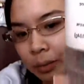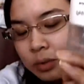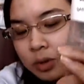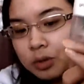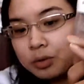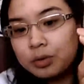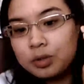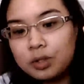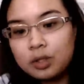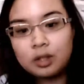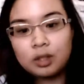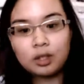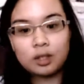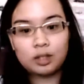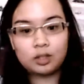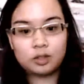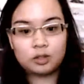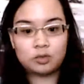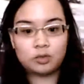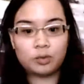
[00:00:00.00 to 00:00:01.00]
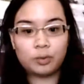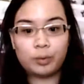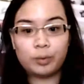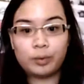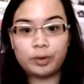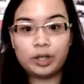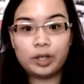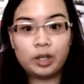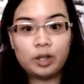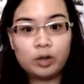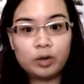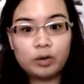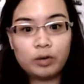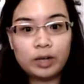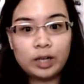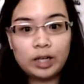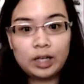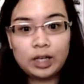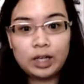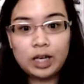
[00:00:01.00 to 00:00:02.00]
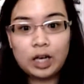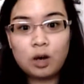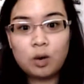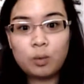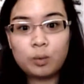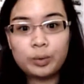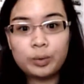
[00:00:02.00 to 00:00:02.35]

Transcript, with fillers: I'm using the exfoliator right now,